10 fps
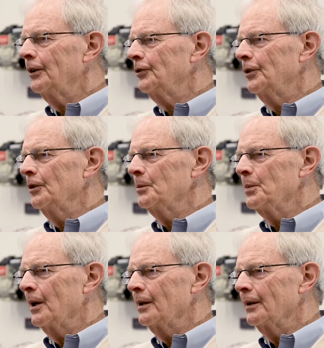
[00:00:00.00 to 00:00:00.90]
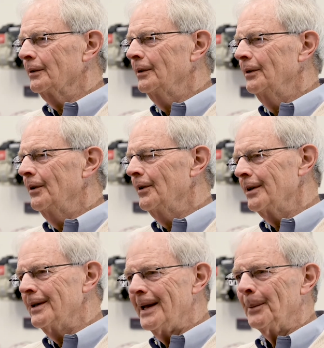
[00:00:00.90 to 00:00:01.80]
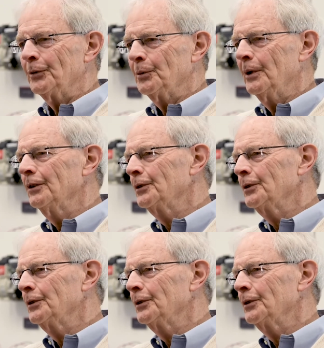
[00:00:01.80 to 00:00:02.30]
engineered product that adapts well